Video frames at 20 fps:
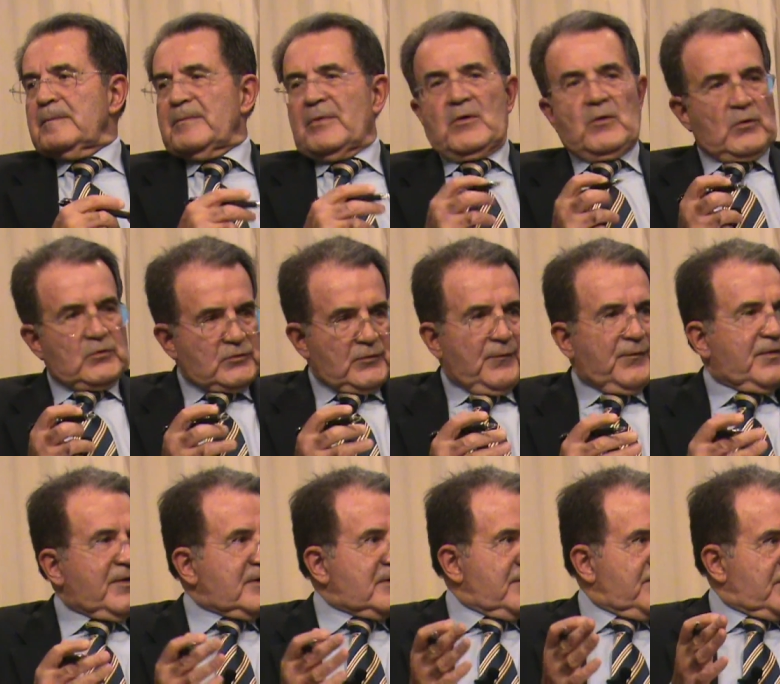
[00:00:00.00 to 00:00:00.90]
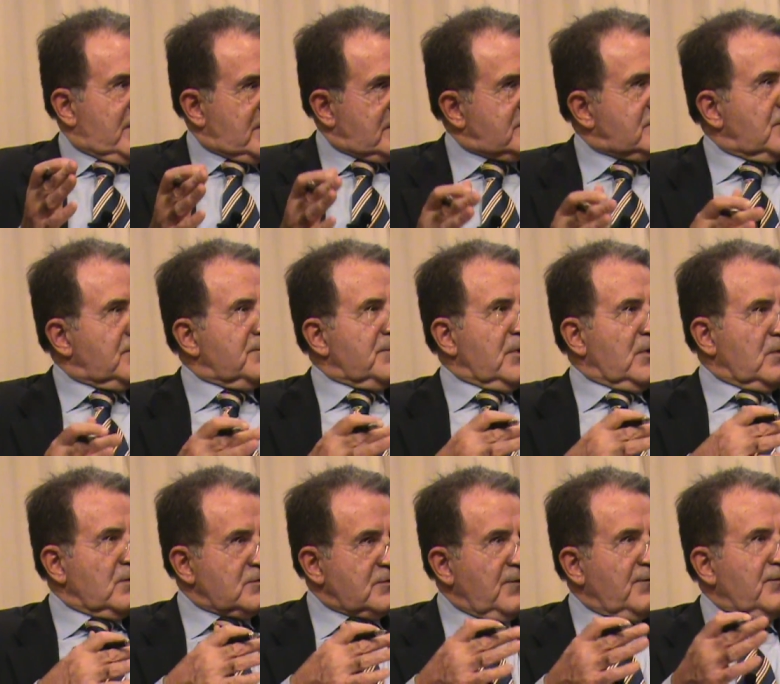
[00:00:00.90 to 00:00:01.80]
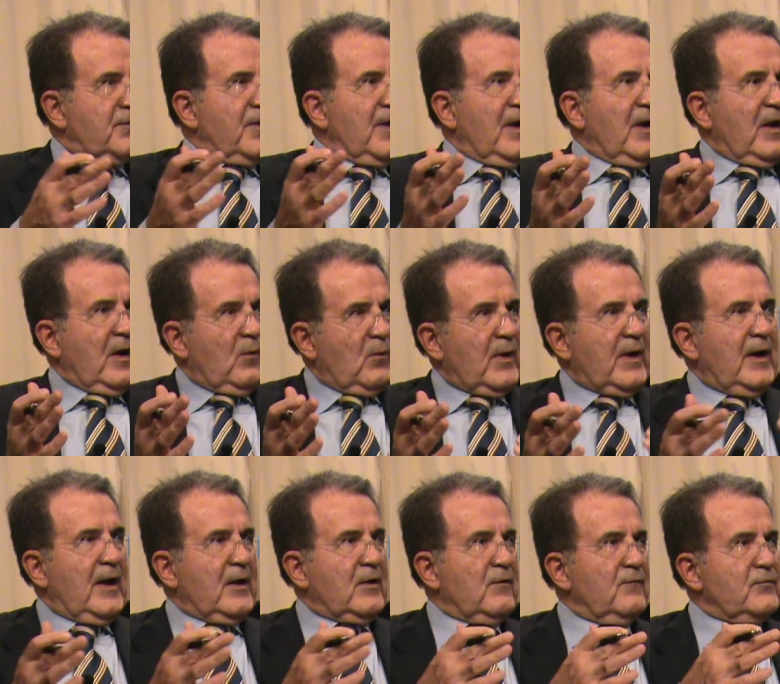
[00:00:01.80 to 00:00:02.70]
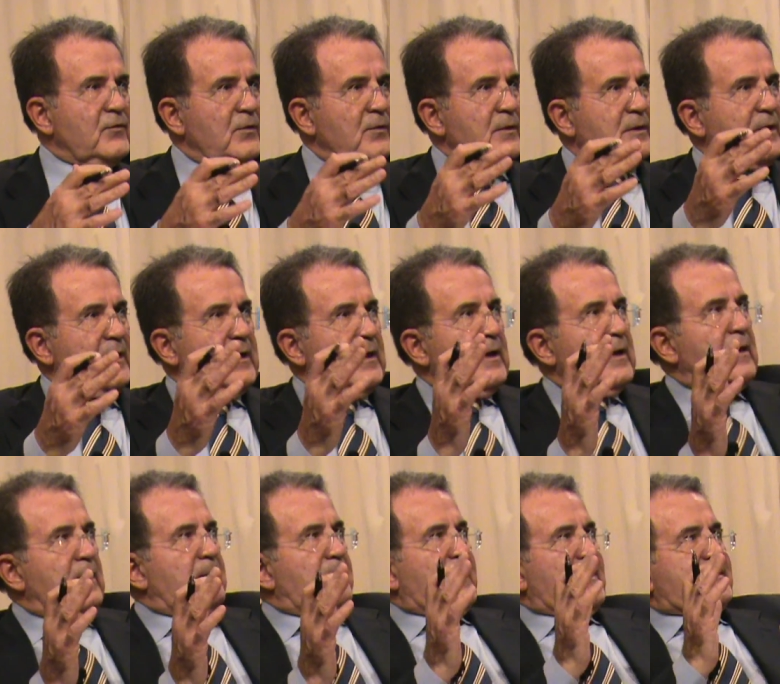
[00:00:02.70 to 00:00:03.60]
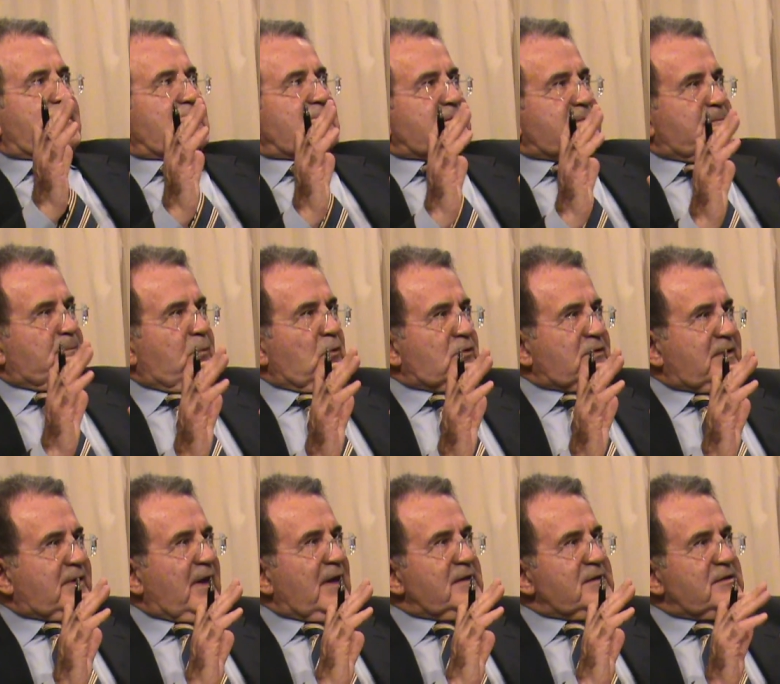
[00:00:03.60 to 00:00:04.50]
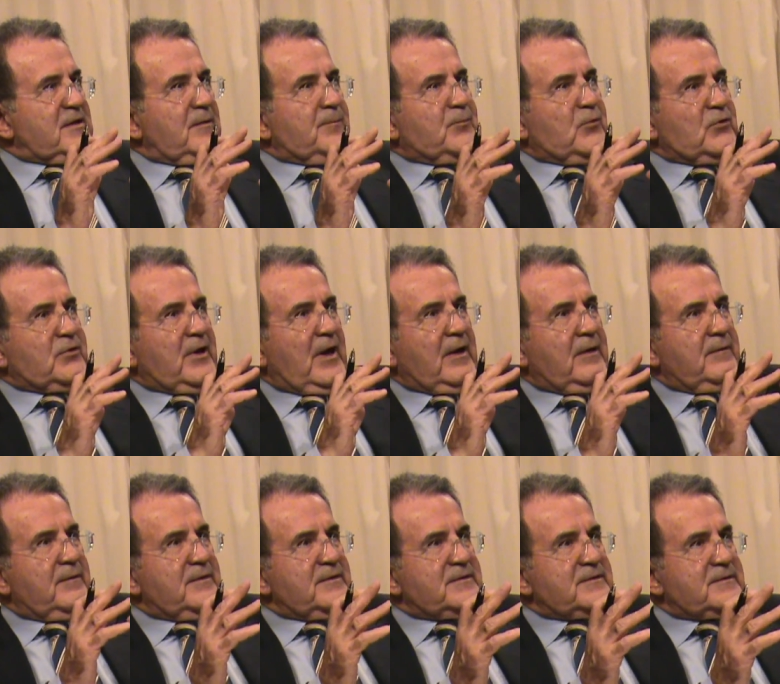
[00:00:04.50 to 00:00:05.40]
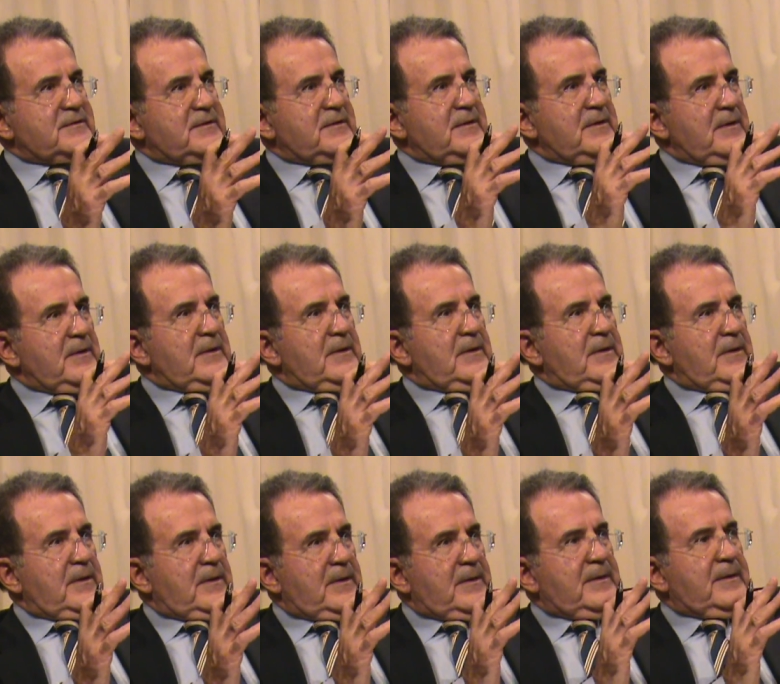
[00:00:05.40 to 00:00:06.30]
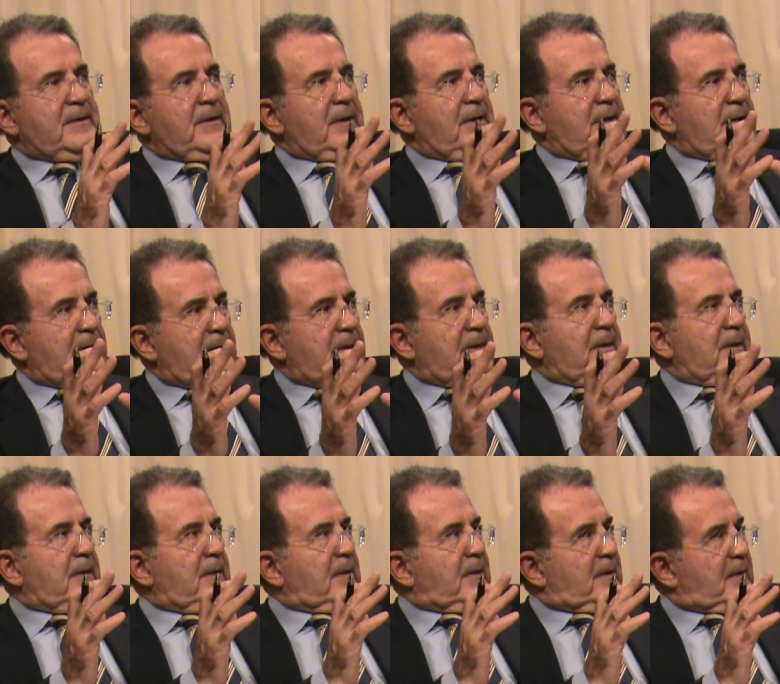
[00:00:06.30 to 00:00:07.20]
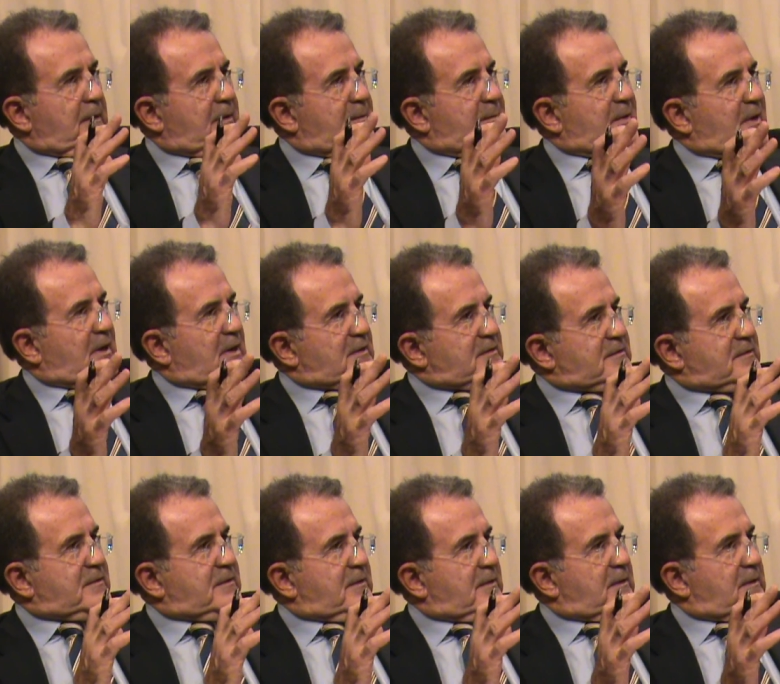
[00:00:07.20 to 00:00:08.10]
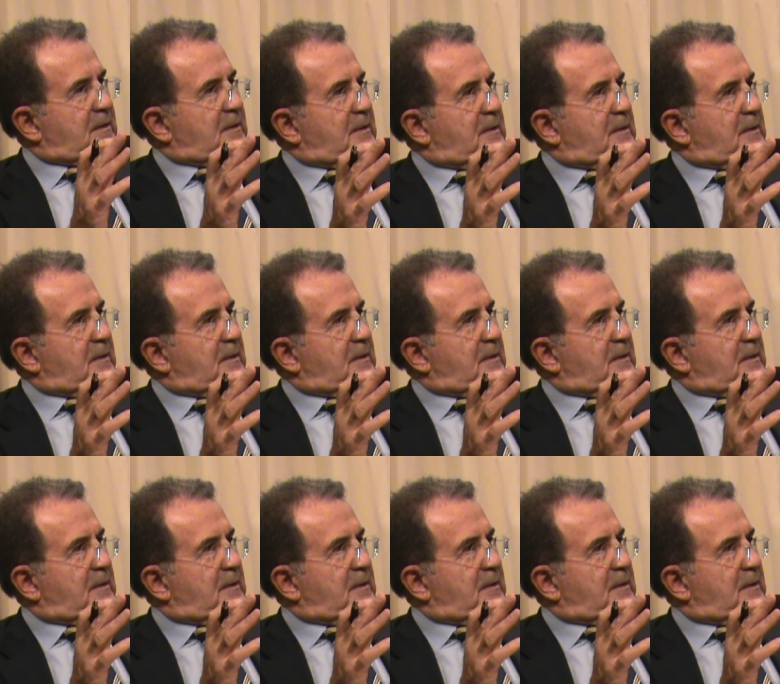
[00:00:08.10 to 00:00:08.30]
because of the division, because of our lack of unity, but as potential protagonist in the biggest